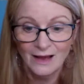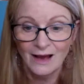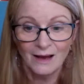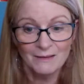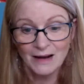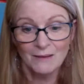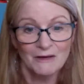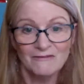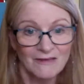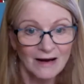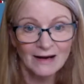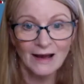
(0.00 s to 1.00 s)
I'm a
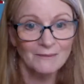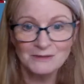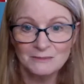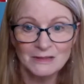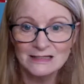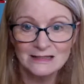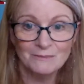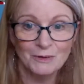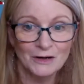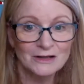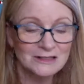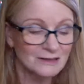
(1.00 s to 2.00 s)
very optimistic
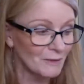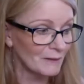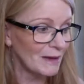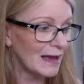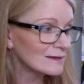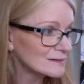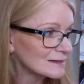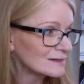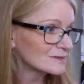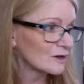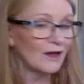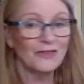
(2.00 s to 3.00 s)
person. My magazine
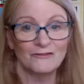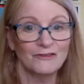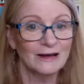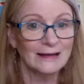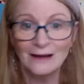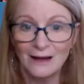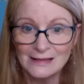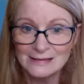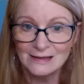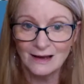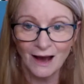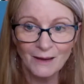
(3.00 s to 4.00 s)
is called The Freaking
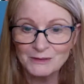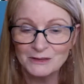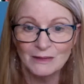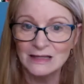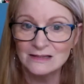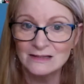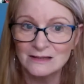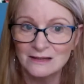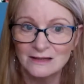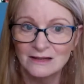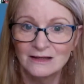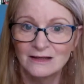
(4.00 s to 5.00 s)
IC Optimist.
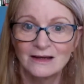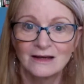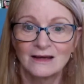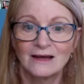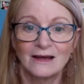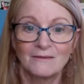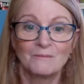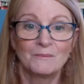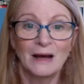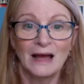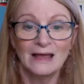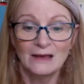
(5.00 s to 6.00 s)

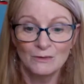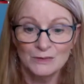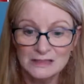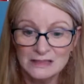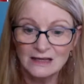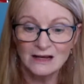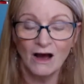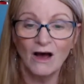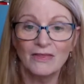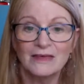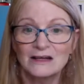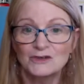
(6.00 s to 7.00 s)
But it was
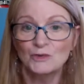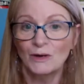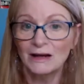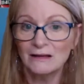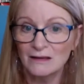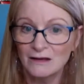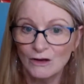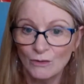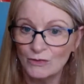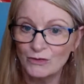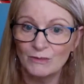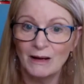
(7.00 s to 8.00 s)
all the adrenaline
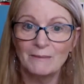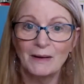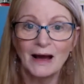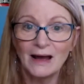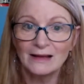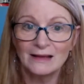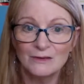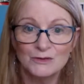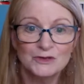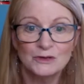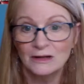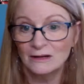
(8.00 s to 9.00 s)
going through my body that was
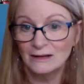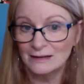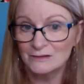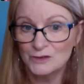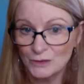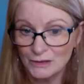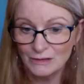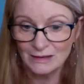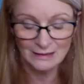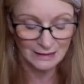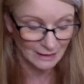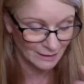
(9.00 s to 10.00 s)
triggering
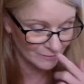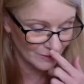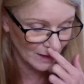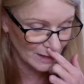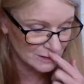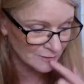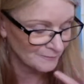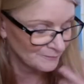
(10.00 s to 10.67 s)
the negative thoughts.